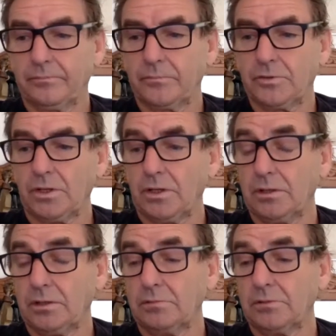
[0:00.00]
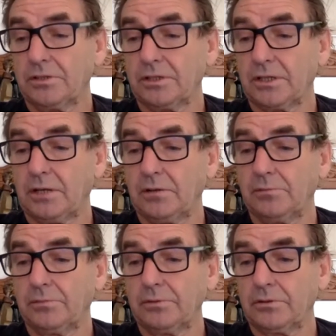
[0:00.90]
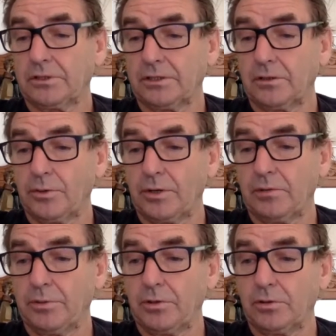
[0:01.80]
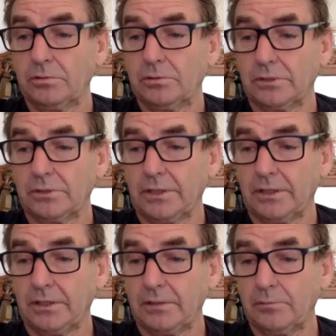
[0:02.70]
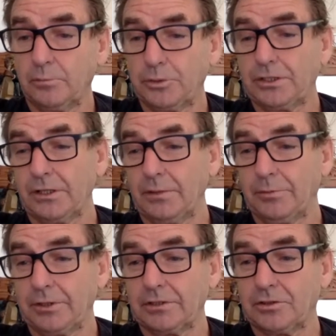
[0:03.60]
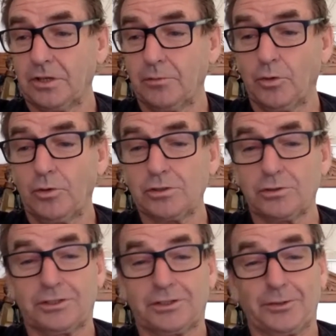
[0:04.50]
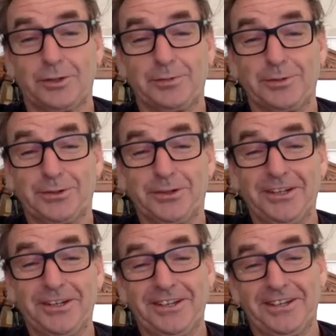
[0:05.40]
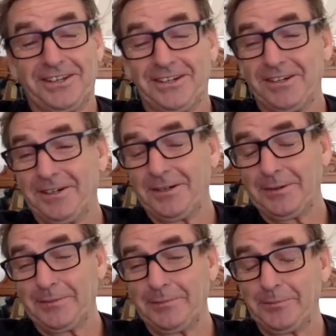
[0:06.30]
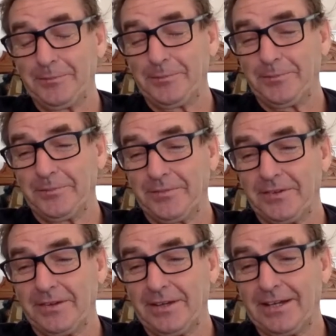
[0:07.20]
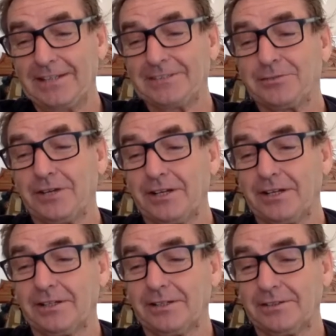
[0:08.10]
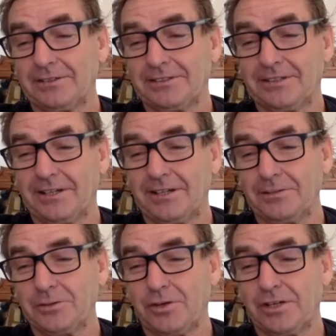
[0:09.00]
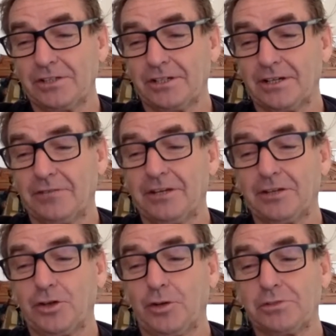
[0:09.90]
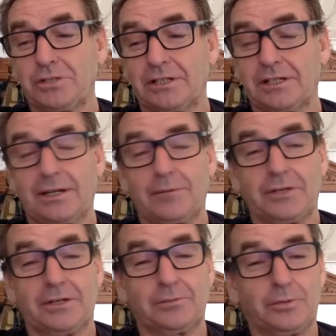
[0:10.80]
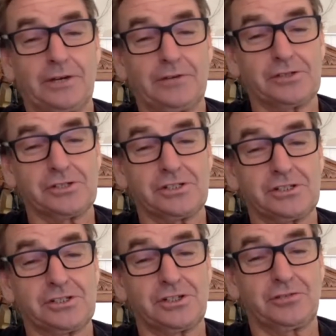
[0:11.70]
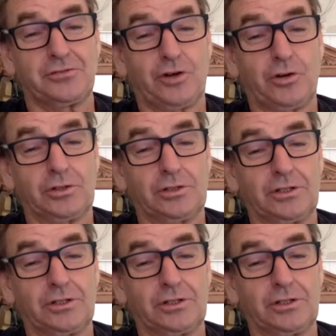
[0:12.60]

So I think they were looking to rebuild, but then Olympic at the time were always looking to rebuild. And it's funnily, strangely enough, Eddie Thompson ended up there after Sydney City folded.